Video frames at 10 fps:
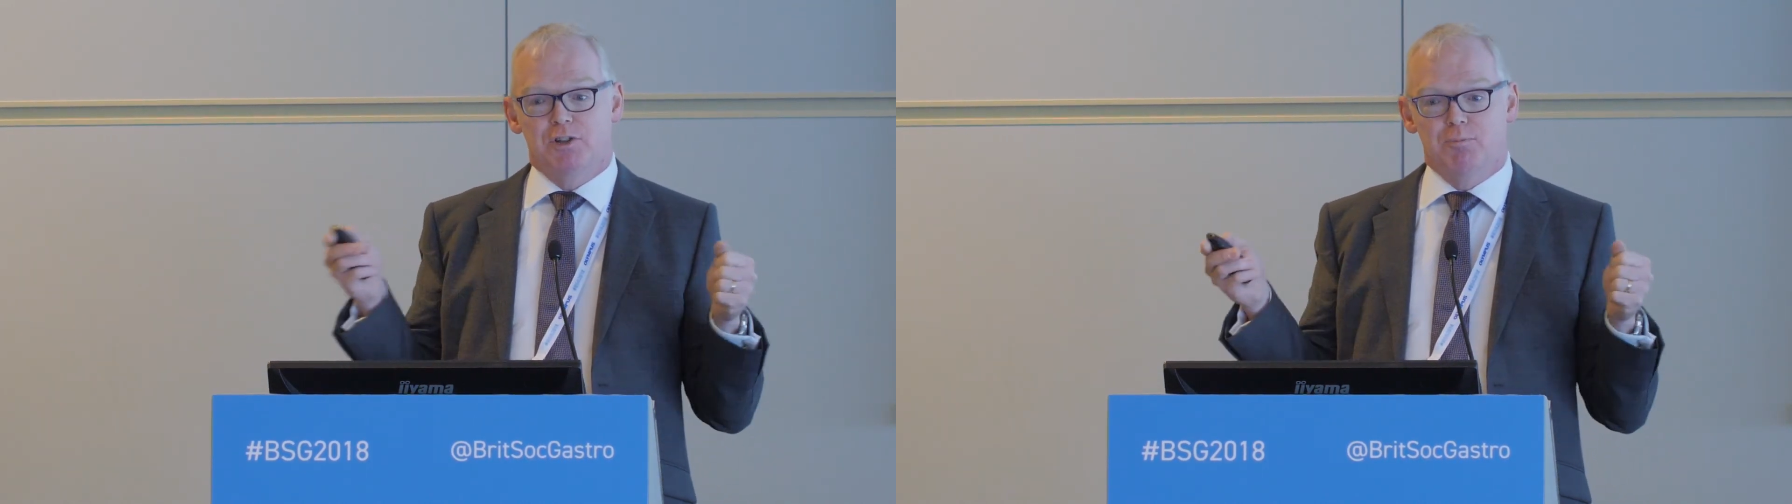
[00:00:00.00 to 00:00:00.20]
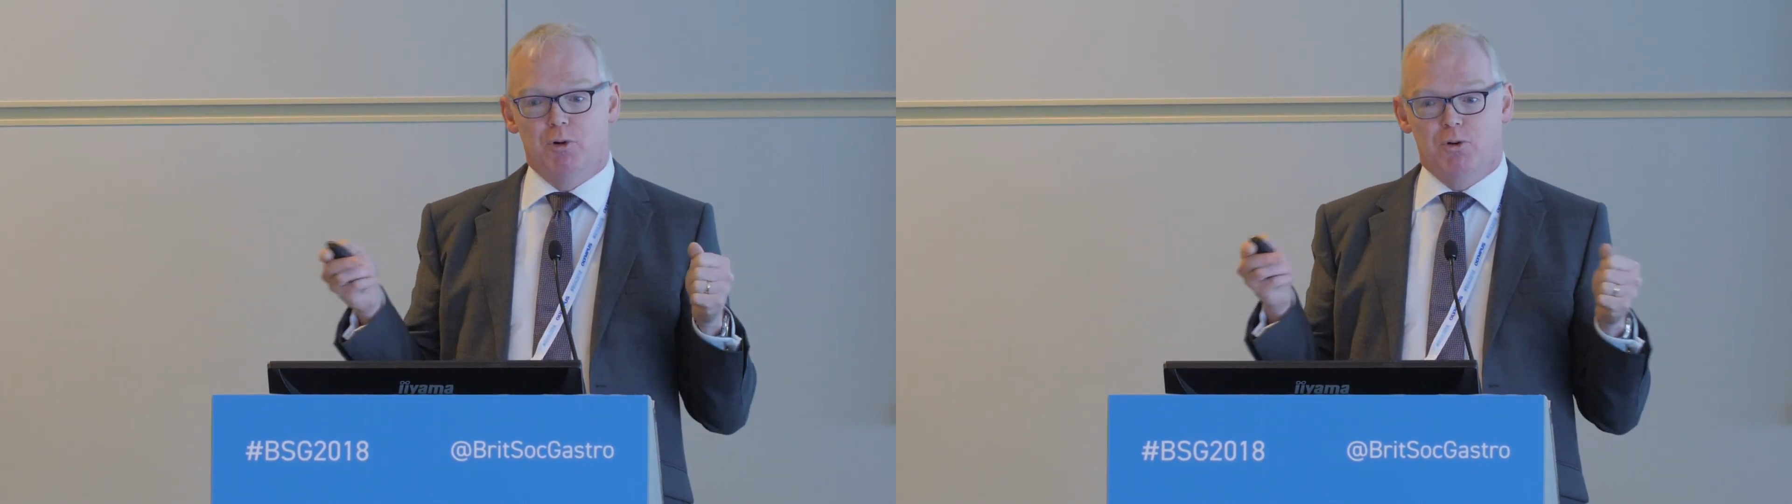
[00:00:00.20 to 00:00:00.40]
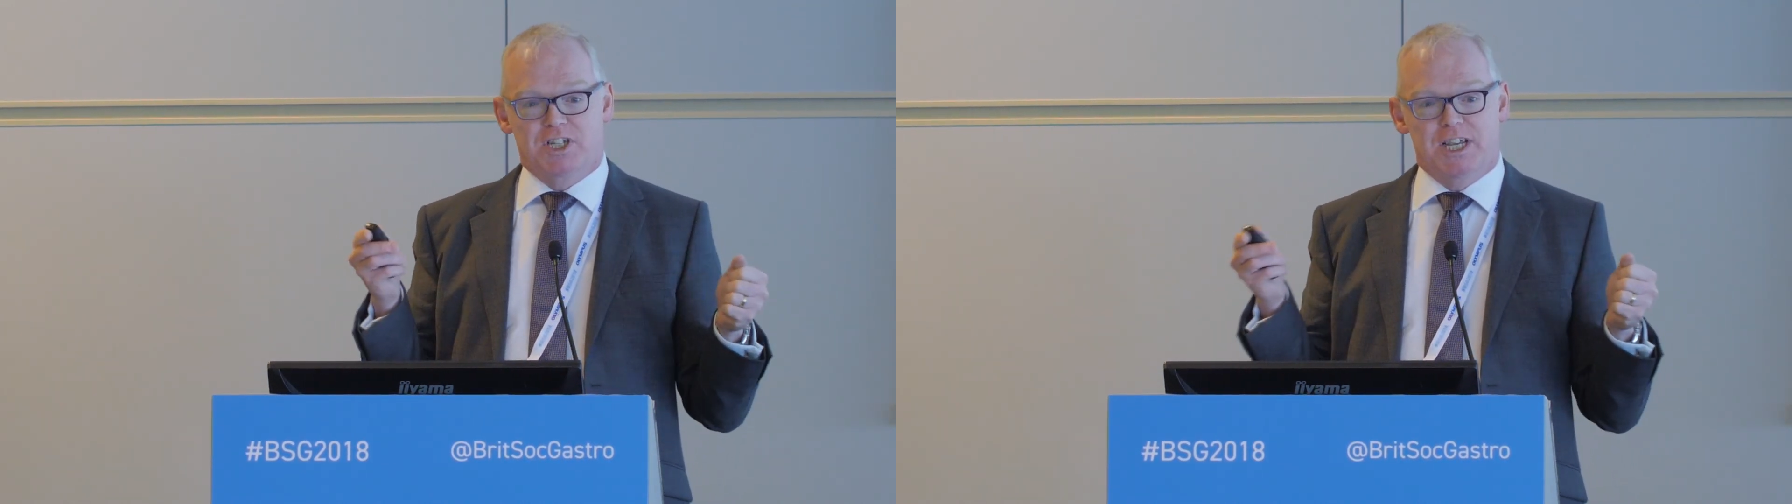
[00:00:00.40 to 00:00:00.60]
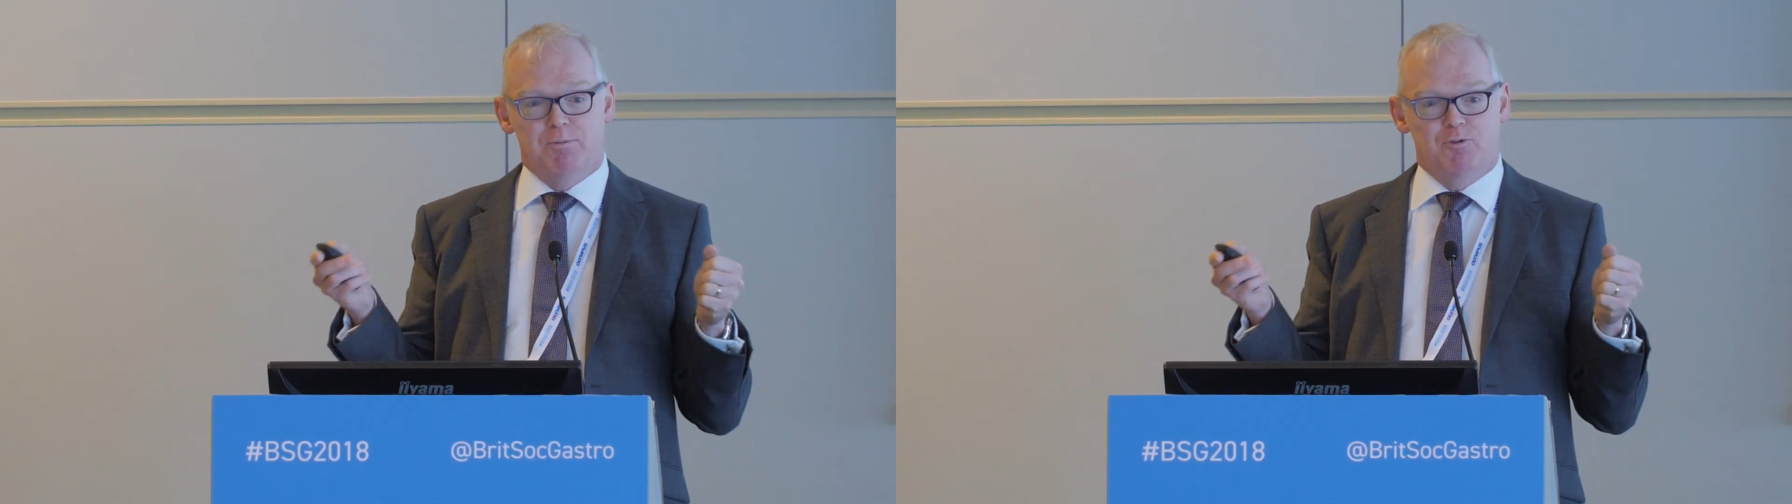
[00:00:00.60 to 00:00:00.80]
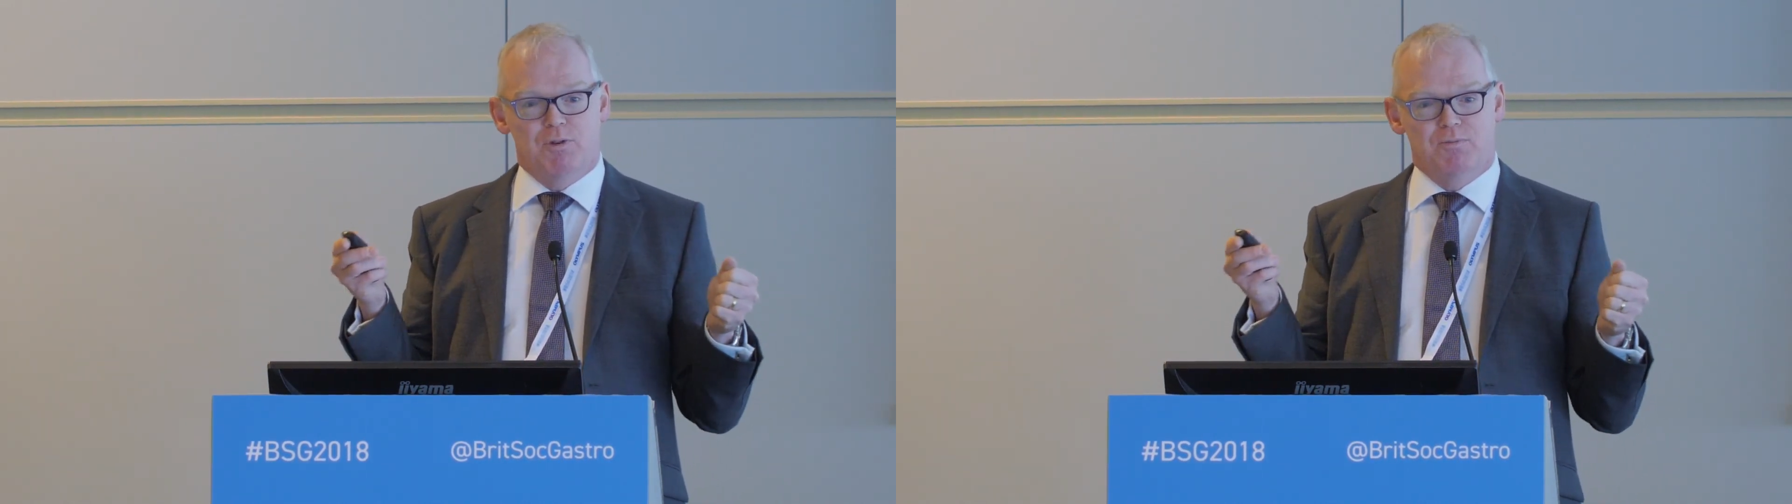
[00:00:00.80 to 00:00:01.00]
the more
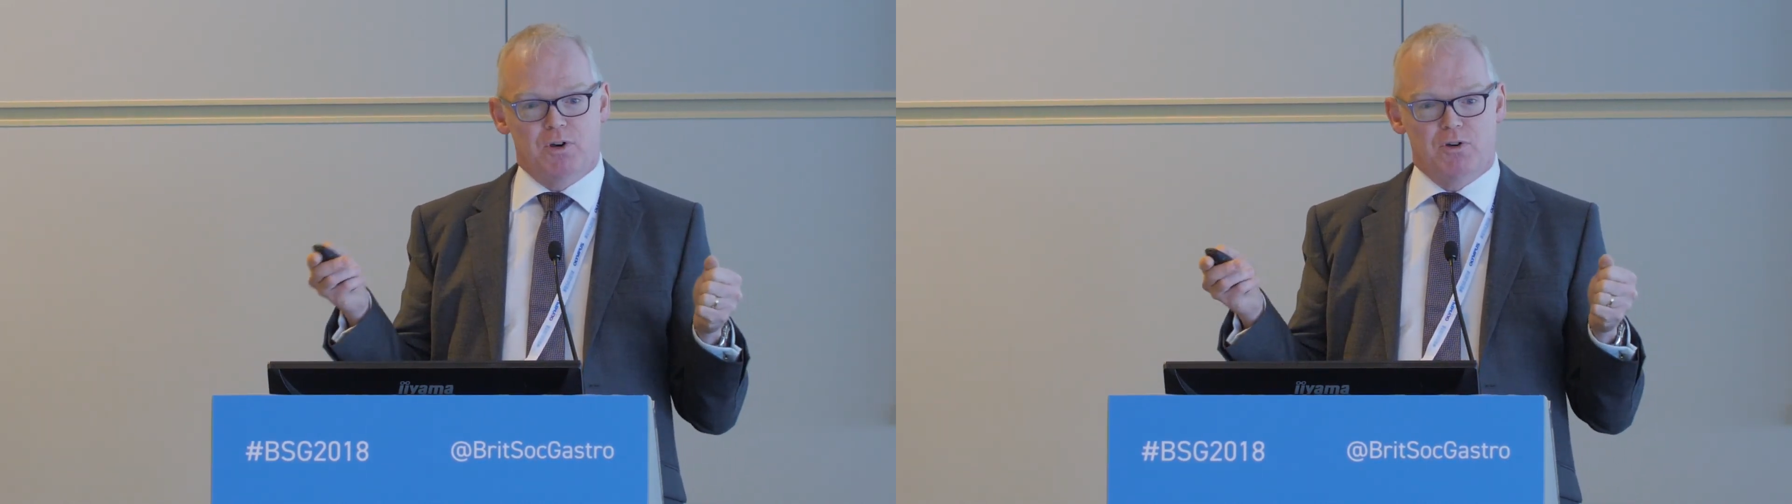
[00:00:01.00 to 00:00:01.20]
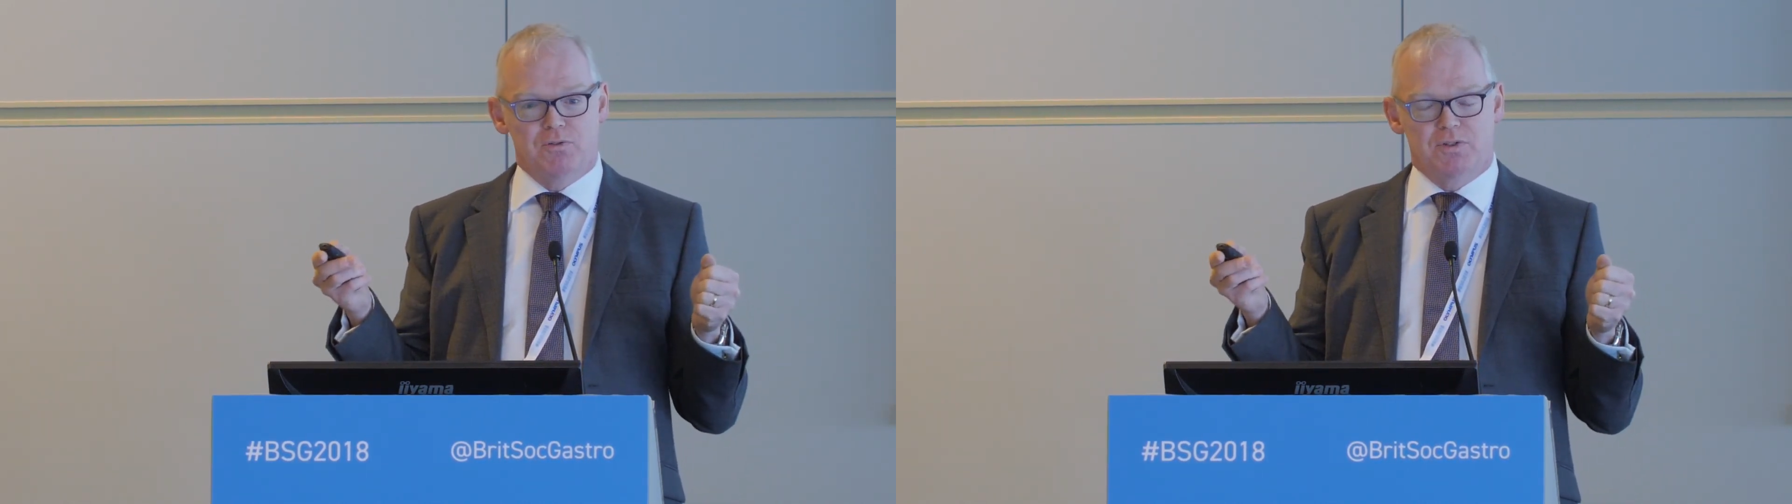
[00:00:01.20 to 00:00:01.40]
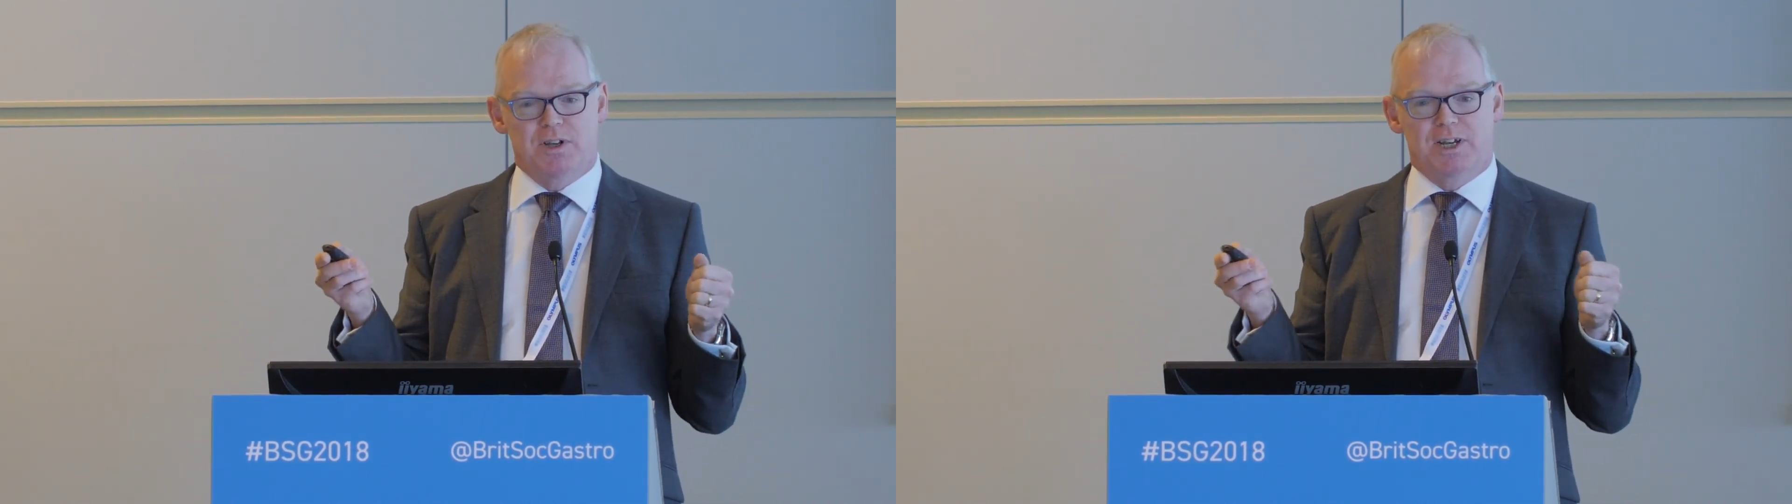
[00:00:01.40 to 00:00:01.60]
teams are involved,